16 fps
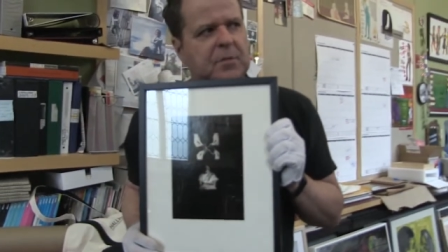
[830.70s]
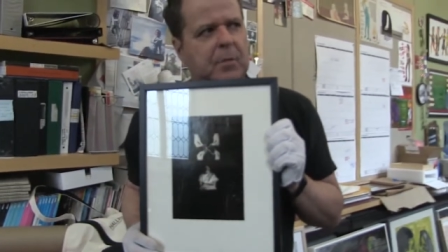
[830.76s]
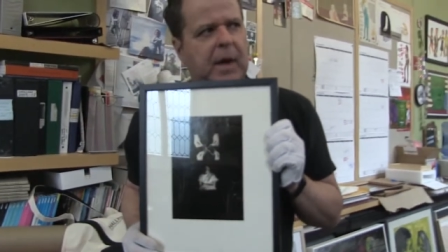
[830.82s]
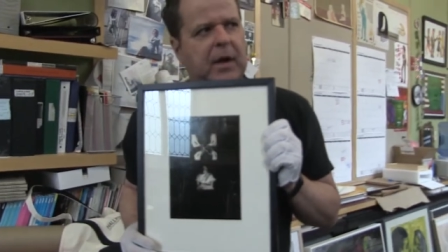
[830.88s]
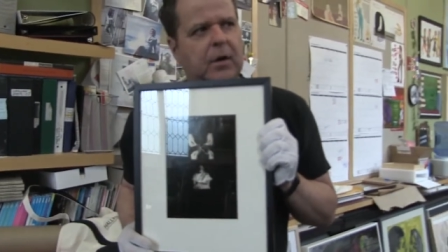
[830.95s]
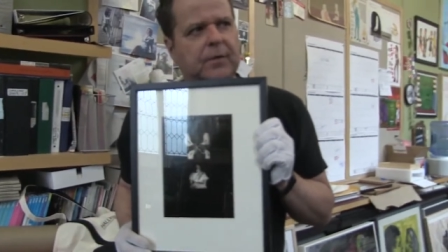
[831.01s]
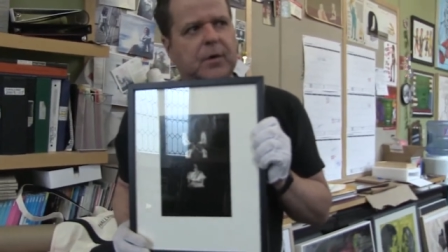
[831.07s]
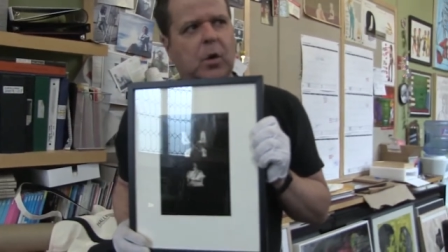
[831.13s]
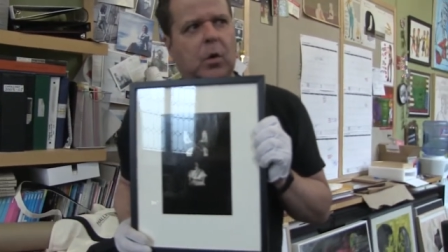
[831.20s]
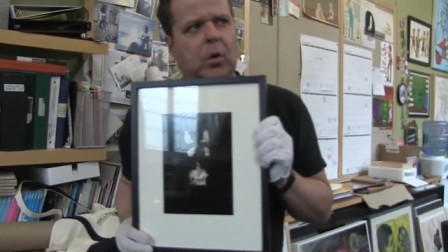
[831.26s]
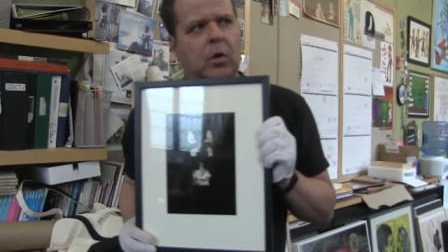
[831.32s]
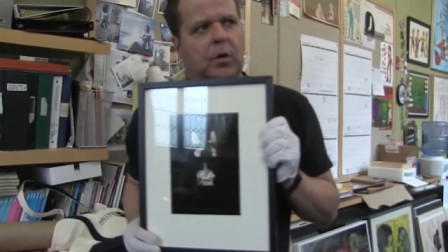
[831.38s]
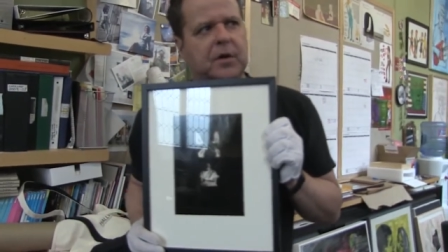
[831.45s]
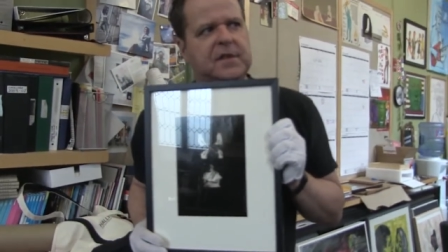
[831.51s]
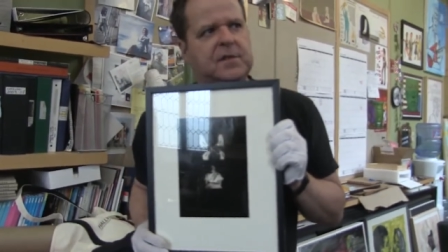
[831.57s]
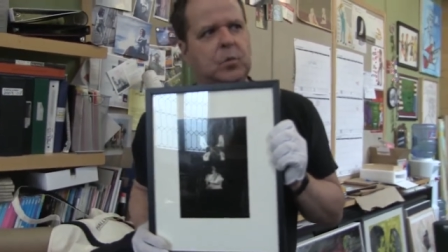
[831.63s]
matter of
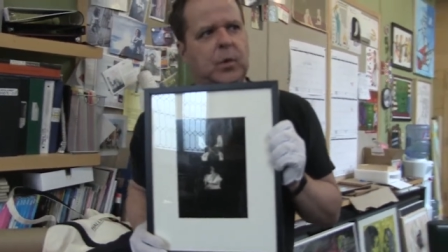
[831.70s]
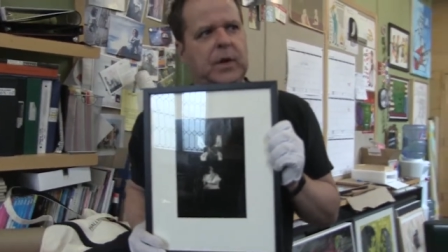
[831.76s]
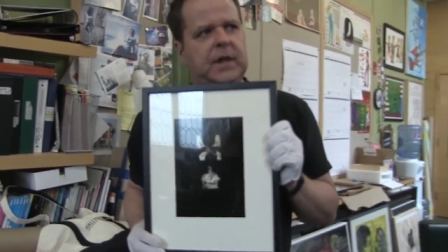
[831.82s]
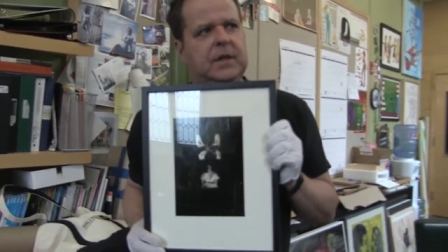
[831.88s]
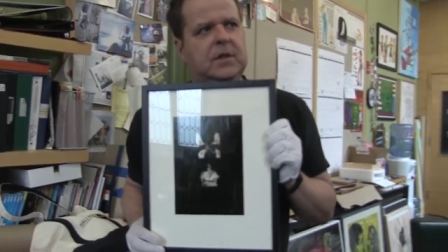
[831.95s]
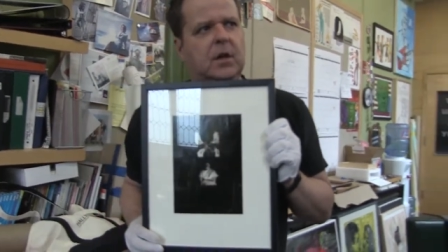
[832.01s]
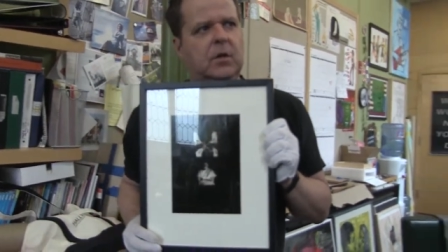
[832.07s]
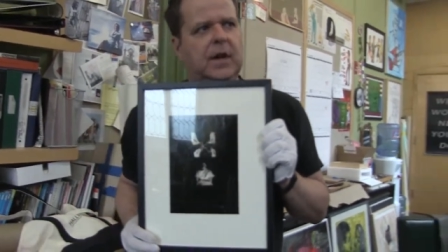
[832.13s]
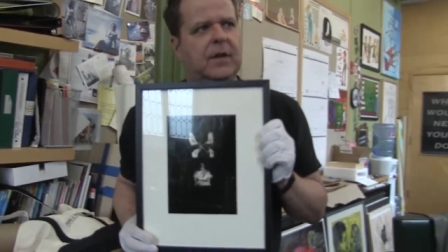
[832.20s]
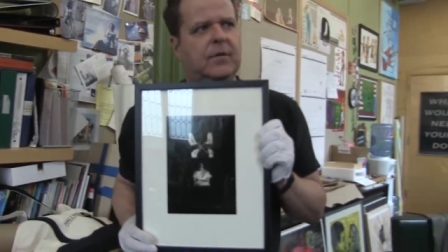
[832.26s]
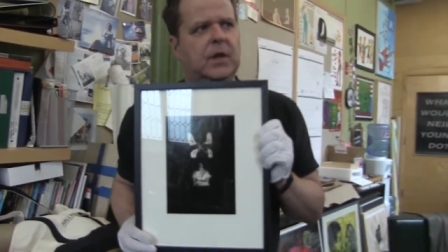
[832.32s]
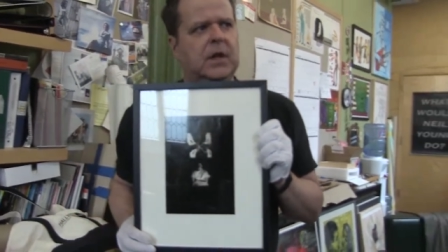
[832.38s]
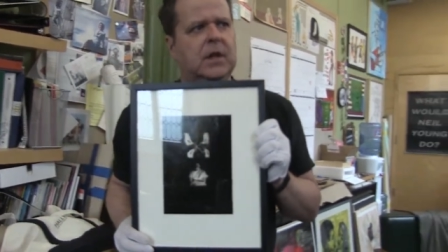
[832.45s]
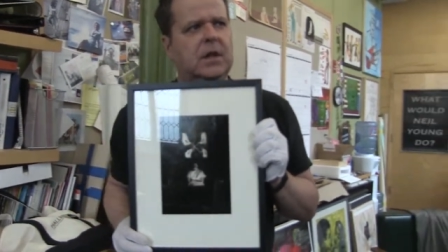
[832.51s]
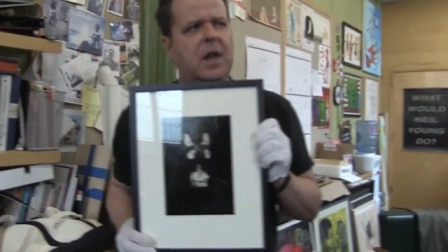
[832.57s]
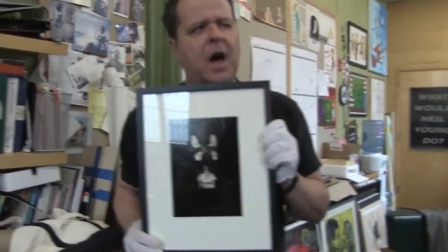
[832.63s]
course, we don't have a
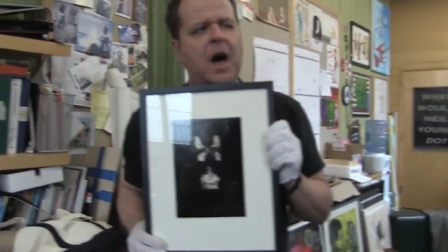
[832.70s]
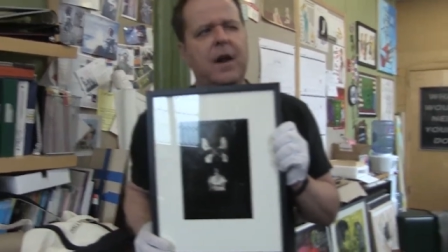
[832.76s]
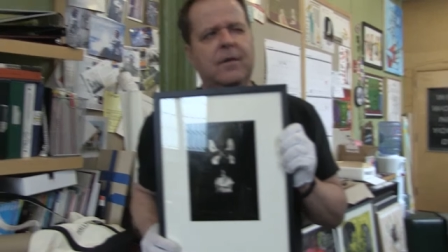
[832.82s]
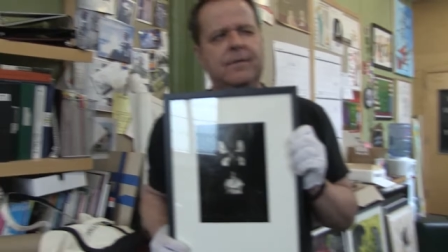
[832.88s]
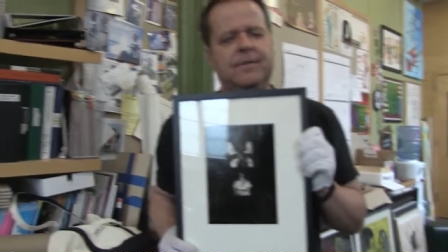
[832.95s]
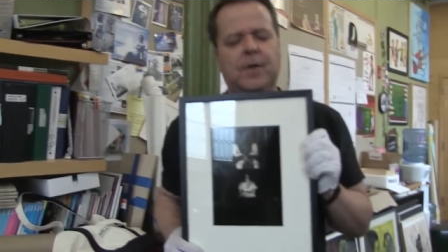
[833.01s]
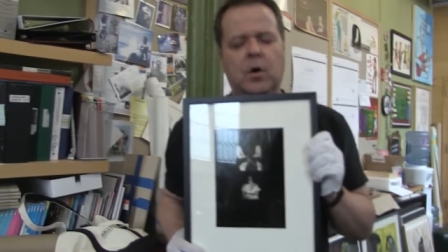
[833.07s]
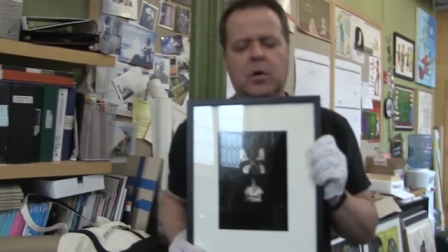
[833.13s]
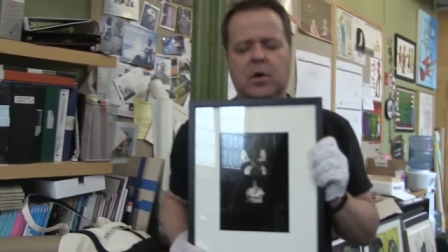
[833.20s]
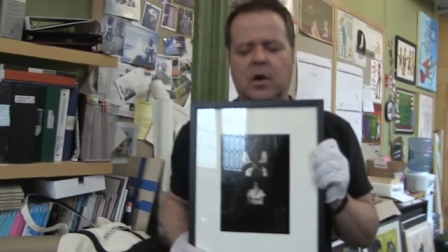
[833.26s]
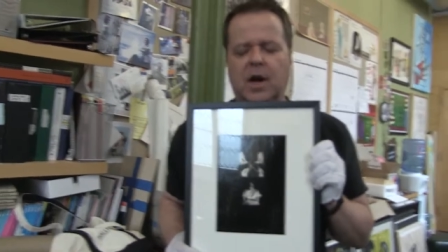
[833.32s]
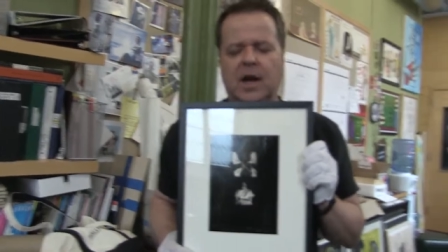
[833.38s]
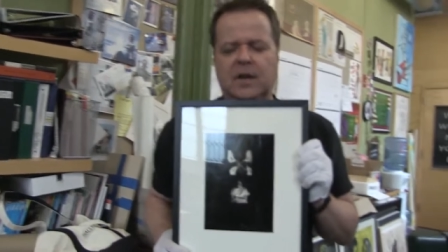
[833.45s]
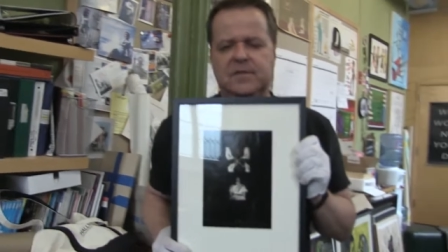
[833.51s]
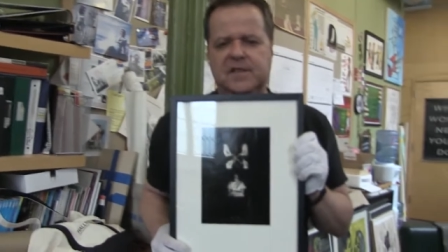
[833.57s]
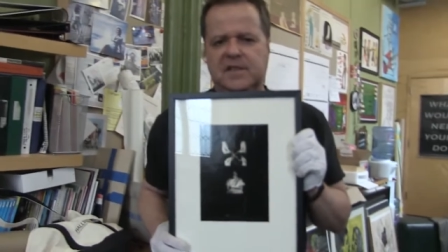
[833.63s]
lot of
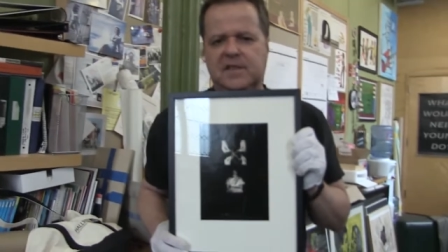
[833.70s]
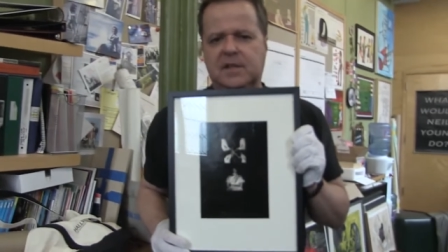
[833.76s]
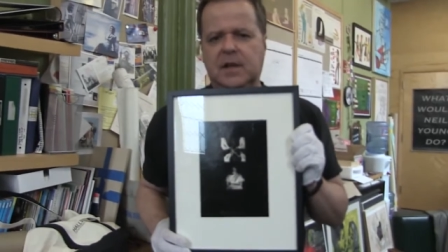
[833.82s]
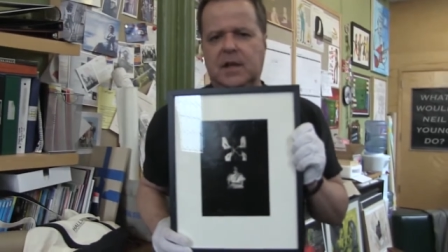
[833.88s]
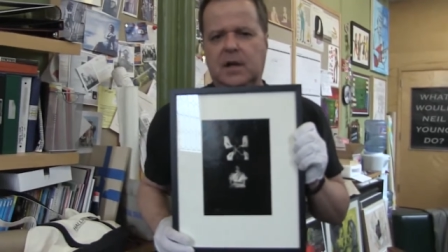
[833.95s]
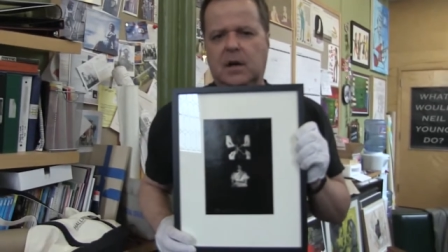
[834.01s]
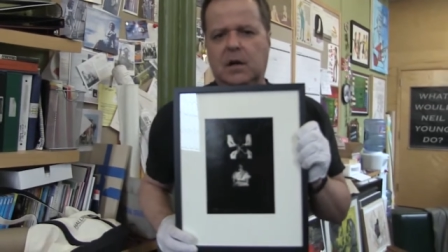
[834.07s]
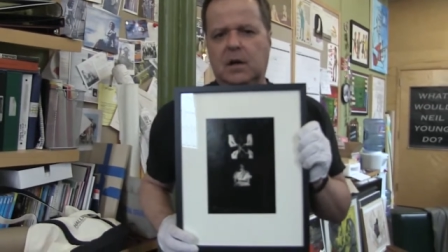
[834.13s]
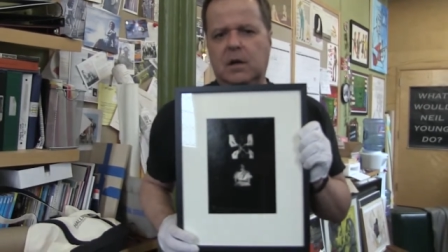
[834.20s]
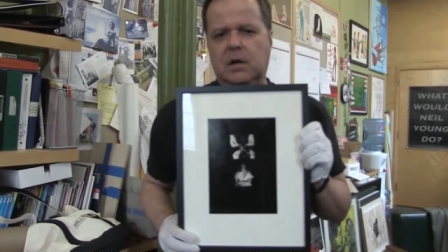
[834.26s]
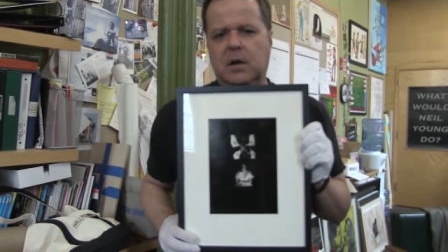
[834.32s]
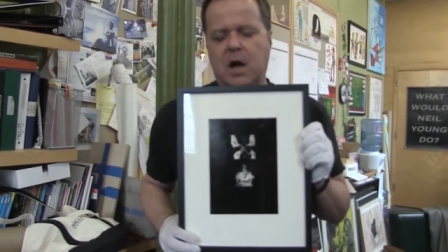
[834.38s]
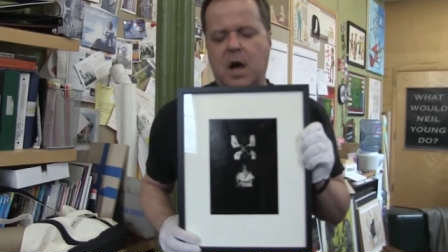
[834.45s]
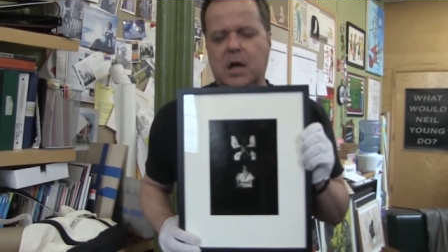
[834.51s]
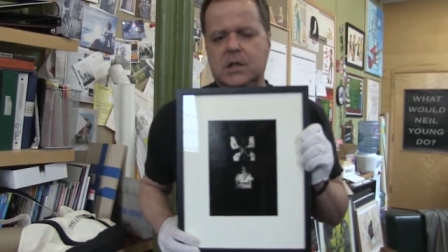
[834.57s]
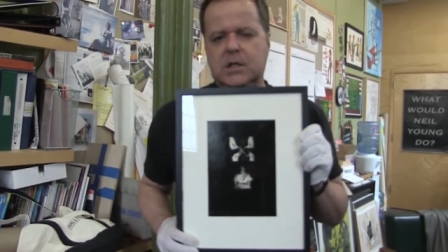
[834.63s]
photographs in our
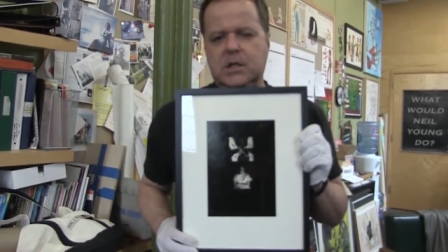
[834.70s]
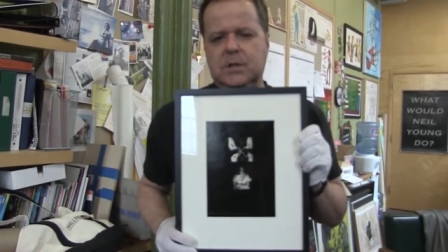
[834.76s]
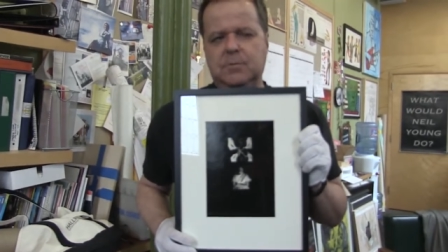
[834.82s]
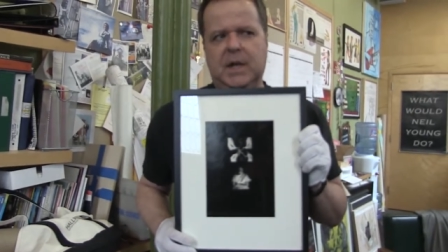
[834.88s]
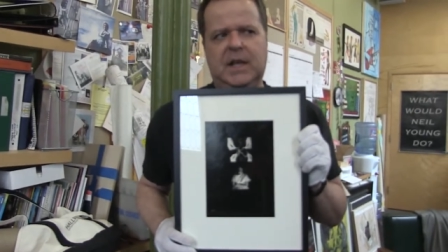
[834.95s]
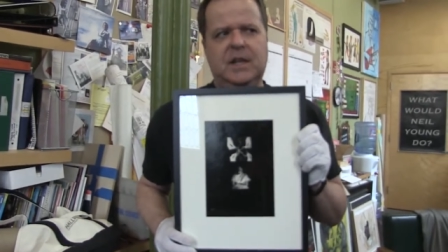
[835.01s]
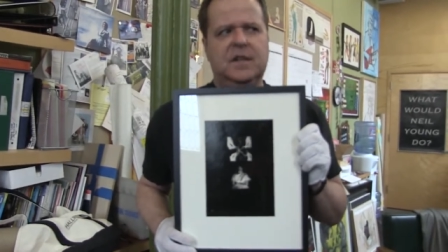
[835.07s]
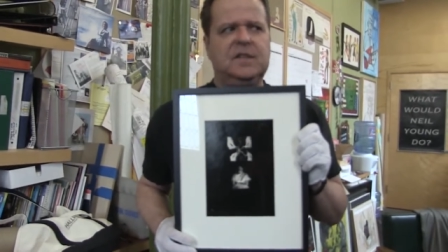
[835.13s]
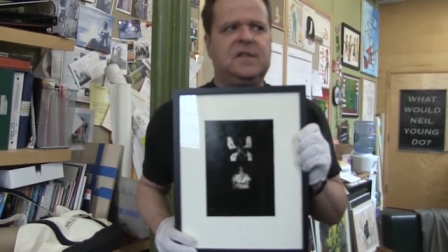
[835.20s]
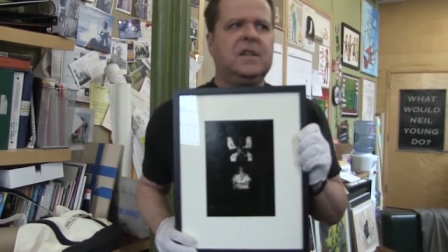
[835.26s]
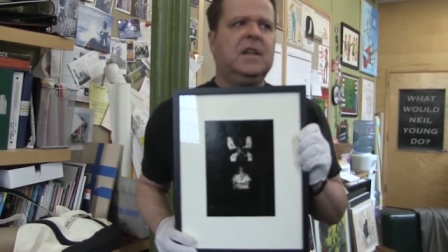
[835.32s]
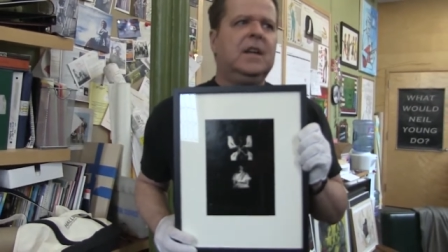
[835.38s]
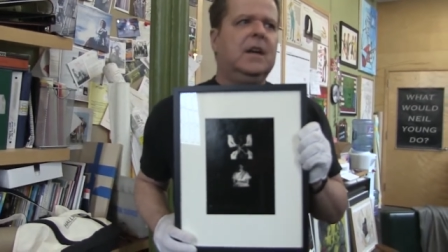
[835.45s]
auction because